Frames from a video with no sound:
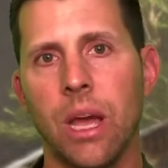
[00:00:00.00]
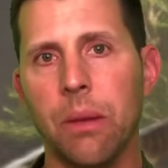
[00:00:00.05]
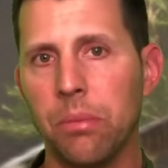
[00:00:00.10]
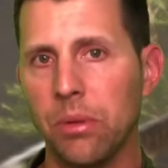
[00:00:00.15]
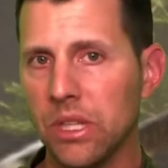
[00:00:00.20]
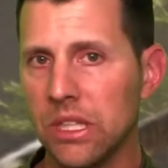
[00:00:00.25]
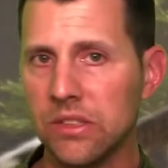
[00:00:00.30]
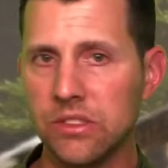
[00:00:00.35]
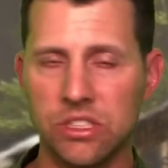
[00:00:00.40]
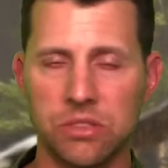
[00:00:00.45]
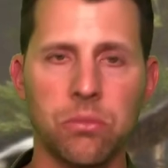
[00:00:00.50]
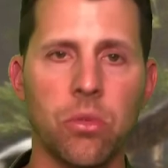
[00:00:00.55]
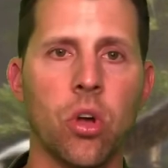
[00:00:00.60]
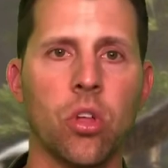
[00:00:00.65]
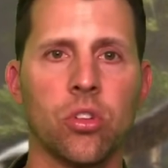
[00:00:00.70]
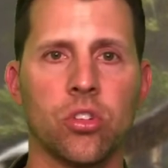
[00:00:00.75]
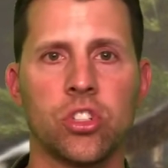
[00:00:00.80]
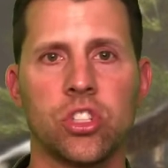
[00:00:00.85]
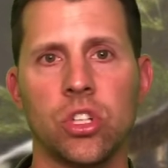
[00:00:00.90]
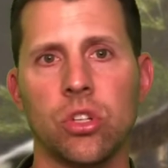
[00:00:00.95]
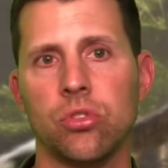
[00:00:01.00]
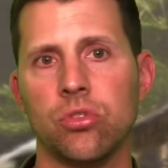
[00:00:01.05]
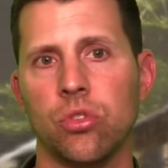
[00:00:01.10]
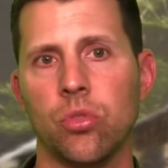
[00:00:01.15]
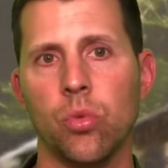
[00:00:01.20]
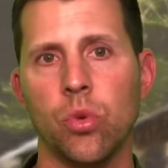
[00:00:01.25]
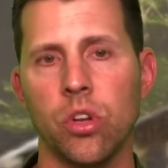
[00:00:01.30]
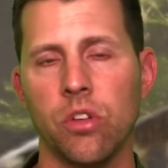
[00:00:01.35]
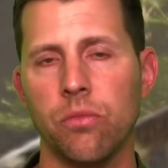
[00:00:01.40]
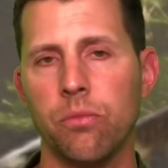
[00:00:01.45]
I believe smaller
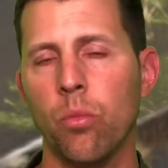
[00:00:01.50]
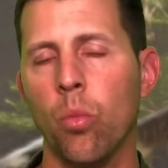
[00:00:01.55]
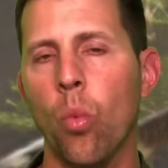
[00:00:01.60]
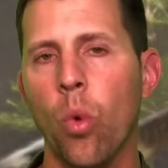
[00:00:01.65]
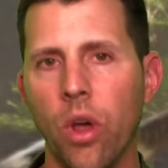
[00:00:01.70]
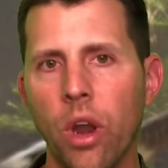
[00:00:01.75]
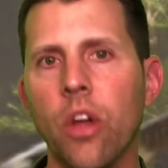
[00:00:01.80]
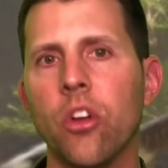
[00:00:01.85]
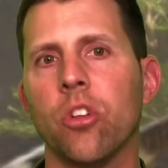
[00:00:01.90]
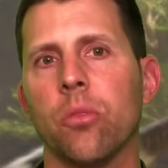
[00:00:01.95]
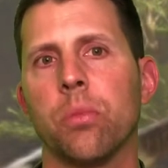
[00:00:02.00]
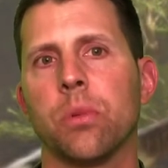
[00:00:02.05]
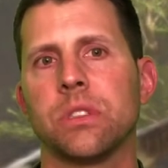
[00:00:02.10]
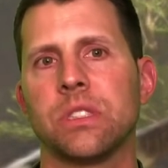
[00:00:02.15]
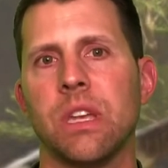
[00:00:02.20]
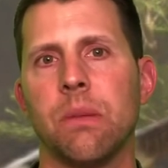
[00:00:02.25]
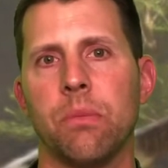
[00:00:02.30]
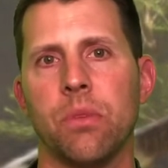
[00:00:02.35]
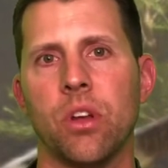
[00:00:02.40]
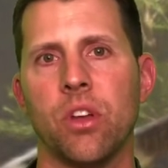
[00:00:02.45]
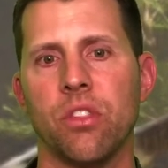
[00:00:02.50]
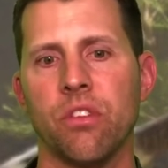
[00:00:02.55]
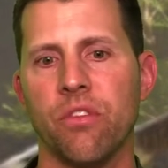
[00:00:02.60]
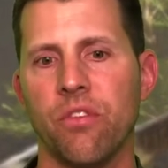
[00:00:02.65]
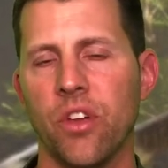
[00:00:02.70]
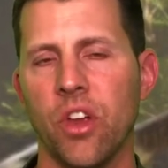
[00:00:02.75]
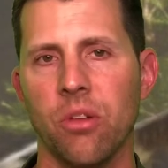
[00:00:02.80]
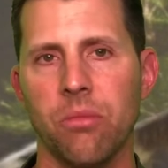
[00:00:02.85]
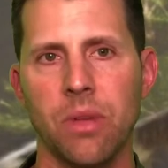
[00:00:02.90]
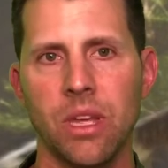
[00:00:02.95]
children would have 100% been on the
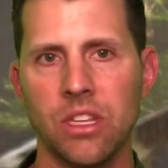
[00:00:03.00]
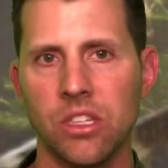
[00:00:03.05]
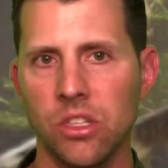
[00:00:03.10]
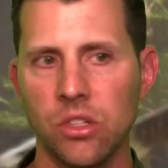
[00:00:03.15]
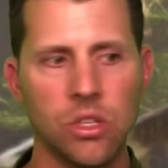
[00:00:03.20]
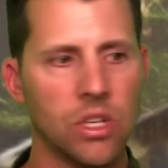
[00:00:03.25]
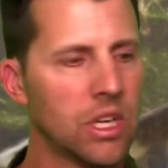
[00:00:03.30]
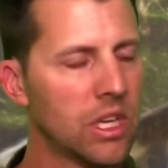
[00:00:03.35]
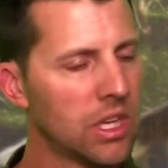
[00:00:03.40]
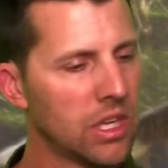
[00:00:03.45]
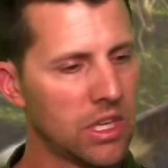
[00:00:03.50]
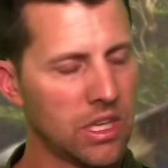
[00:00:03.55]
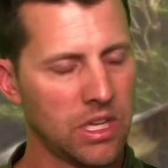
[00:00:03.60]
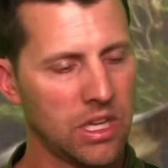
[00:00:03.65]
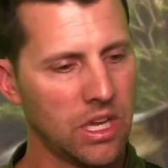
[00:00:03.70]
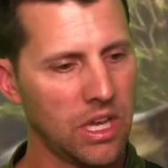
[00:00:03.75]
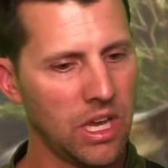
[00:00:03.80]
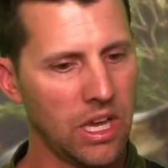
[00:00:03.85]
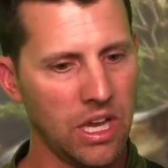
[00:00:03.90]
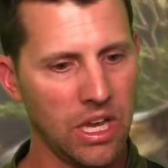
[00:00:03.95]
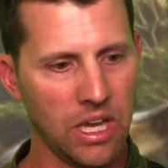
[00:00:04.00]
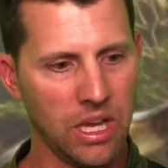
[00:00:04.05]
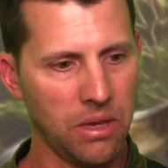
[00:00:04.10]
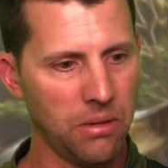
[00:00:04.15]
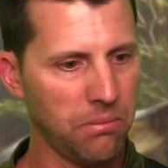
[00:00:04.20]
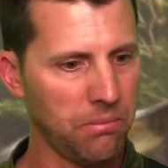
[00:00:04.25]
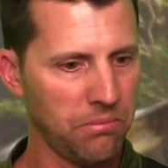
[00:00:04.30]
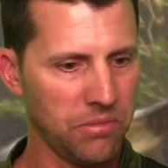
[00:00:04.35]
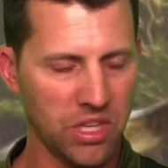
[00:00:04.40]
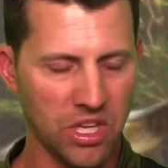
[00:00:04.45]
fair menu.
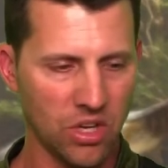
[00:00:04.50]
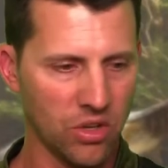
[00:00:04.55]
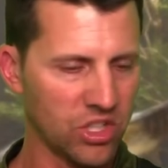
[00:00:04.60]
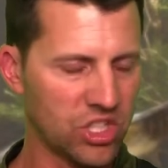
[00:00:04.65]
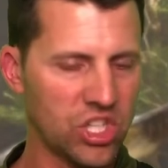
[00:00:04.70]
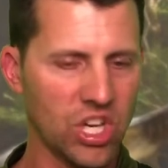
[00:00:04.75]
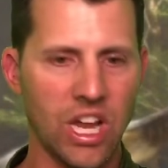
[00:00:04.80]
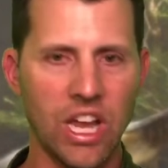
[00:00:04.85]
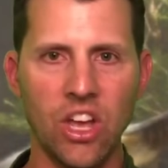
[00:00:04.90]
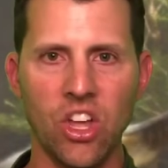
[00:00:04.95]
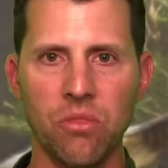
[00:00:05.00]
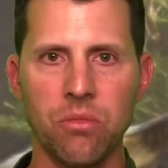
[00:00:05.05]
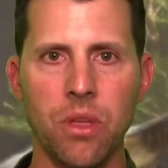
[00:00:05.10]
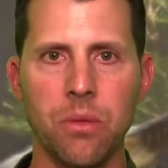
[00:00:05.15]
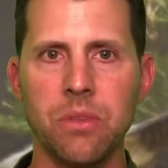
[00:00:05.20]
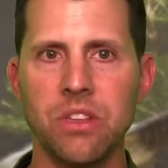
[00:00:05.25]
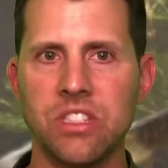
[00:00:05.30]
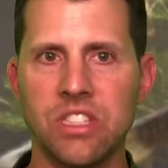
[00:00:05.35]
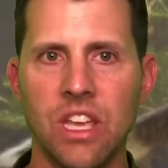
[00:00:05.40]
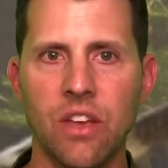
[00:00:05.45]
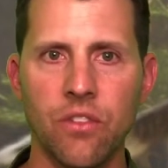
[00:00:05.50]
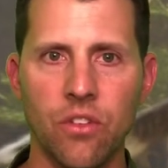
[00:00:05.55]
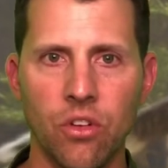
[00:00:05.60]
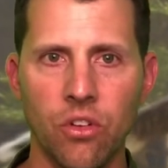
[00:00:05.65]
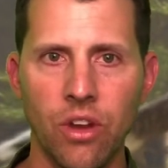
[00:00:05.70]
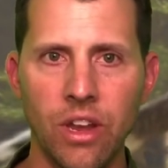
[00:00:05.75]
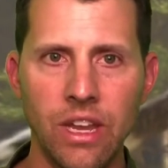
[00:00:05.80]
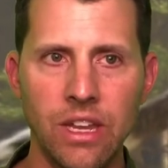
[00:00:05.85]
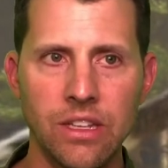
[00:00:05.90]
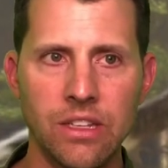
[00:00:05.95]
Um, you know, a child maybe seven
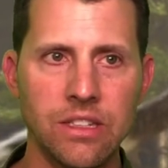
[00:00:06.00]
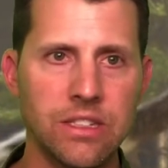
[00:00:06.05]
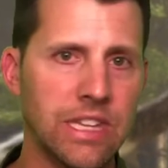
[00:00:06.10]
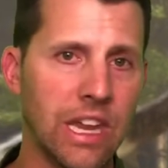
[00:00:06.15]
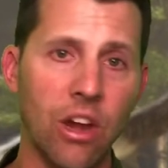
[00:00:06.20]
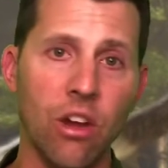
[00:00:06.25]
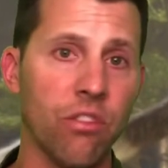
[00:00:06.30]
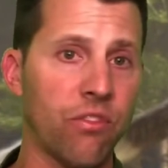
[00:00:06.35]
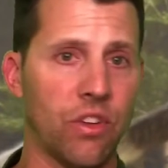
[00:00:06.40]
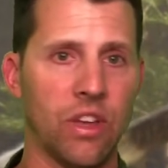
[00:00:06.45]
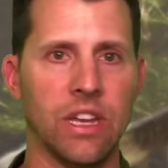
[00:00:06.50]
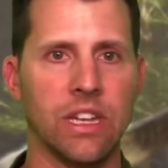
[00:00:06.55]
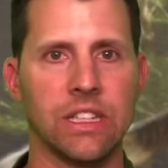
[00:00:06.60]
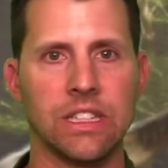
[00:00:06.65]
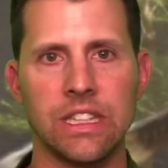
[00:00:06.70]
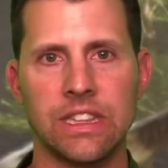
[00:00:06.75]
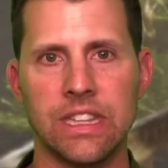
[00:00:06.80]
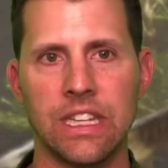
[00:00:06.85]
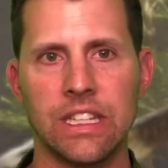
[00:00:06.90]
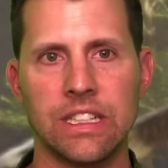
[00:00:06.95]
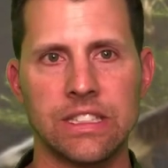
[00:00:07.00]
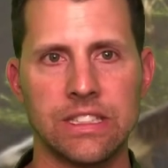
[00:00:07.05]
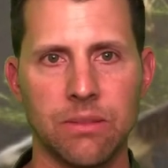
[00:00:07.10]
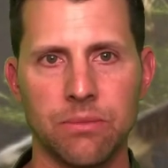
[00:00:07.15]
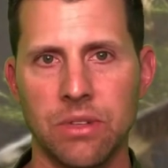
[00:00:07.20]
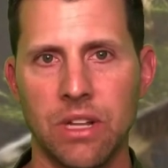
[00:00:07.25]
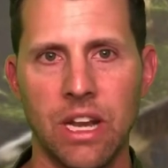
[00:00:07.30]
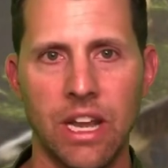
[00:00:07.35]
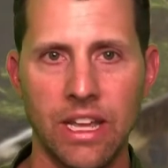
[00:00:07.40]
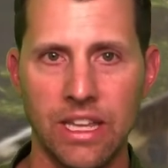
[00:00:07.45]
or eight. Terrifying to think of
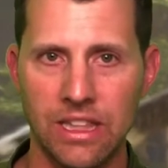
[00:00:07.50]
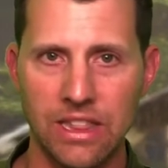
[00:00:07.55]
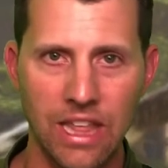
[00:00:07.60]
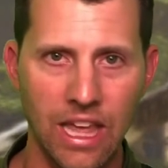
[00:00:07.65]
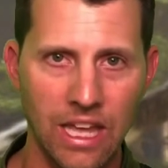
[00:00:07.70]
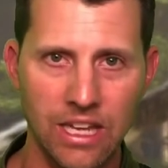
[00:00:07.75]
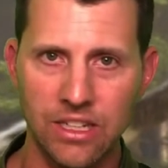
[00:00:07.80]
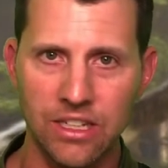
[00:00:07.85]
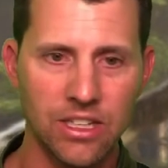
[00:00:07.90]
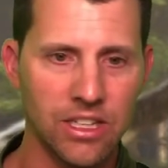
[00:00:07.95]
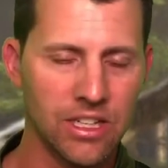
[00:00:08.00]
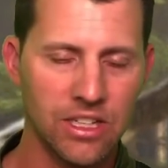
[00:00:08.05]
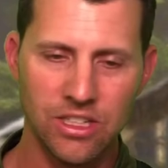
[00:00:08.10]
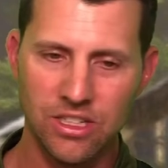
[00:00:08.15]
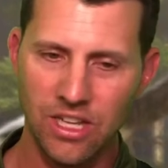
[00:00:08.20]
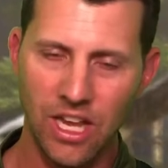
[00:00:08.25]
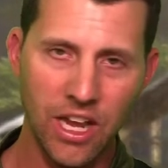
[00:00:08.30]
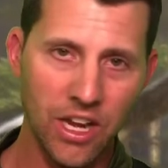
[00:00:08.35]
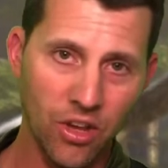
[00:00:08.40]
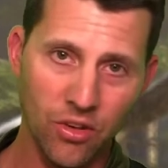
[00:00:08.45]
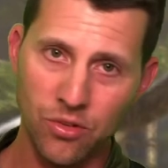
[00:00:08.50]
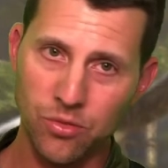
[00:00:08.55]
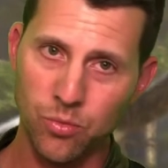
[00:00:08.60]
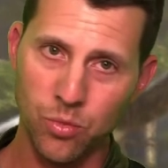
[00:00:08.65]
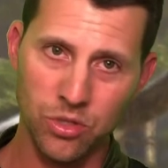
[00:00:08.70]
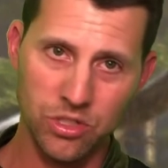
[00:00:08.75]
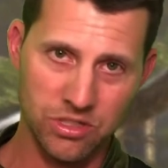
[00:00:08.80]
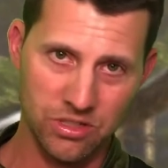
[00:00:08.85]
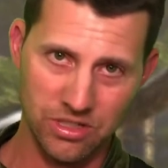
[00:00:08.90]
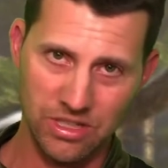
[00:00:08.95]
something like that I know
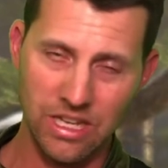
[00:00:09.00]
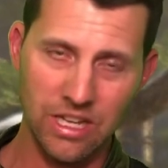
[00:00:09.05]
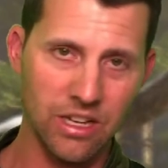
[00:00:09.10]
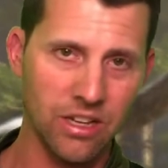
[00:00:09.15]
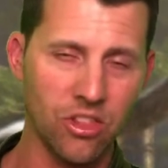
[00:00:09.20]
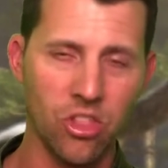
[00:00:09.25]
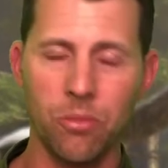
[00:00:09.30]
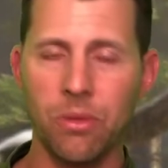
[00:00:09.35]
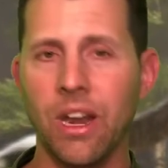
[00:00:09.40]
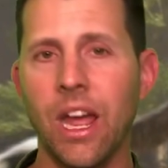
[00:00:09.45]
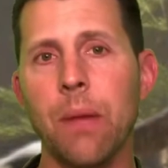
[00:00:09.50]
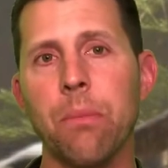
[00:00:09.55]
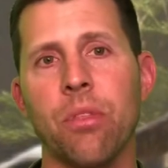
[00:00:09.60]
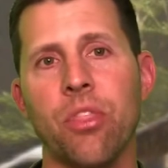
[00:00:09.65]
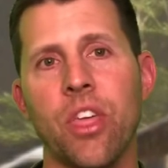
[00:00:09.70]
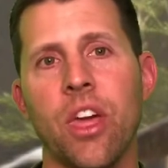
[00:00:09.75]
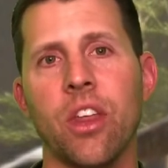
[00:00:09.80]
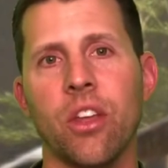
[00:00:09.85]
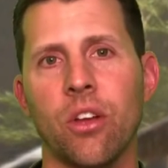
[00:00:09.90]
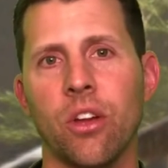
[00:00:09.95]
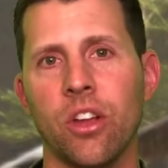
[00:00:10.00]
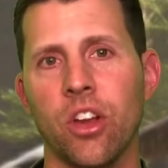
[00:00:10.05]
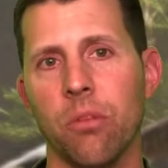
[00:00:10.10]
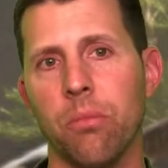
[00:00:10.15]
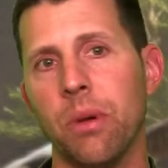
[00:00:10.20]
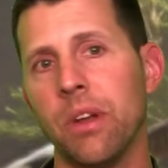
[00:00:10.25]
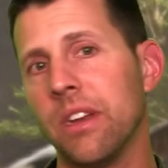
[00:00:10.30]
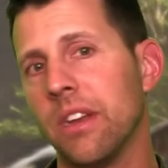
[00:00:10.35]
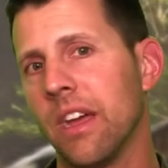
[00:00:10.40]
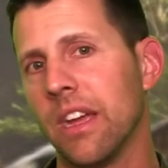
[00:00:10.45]
we're getting a little bit hypothetical
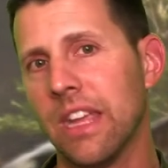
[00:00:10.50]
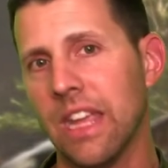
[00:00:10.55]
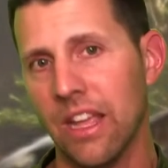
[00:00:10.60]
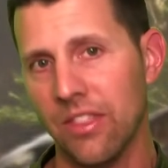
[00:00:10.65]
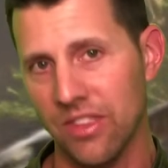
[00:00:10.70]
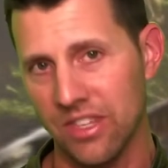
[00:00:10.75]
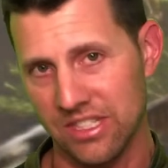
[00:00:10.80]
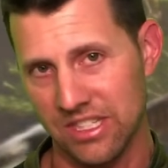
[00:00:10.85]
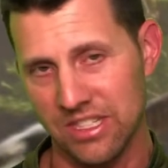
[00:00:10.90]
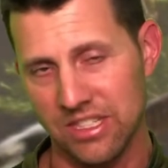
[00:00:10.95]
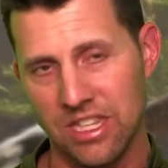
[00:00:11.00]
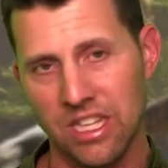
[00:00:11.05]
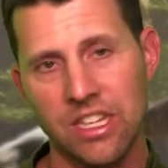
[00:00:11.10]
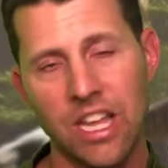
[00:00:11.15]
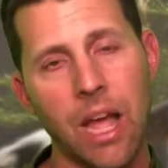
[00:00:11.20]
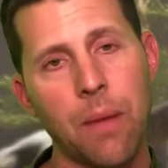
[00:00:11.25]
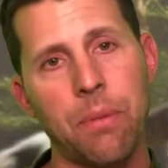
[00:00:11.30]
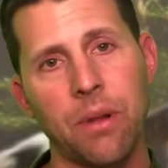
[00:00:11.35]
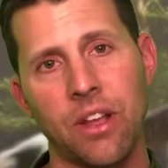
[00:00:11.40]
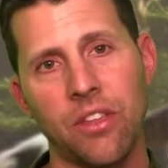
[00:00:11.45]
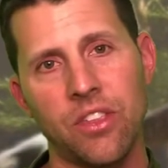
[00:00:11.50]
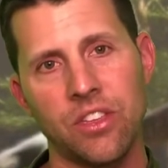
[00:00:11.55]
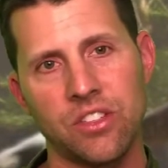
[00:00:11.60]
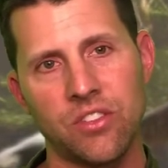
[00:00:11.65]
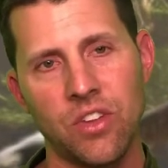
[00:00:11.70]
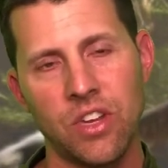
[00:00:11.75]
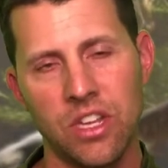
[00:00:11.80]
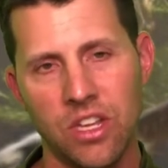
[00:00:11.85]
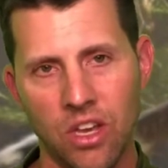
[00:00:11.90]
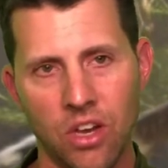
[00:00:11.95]
here, but again, this is the topic of
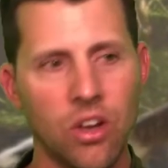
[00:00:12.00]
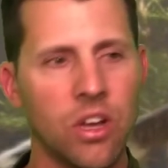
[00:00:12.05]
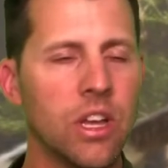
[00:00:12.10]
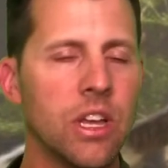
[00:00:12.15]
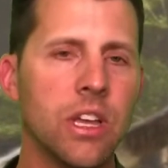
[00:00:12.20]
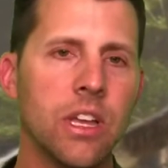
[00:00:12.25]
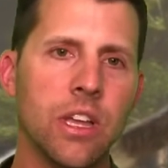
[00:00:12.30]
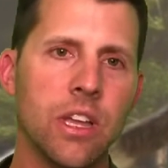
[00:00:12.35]
this video.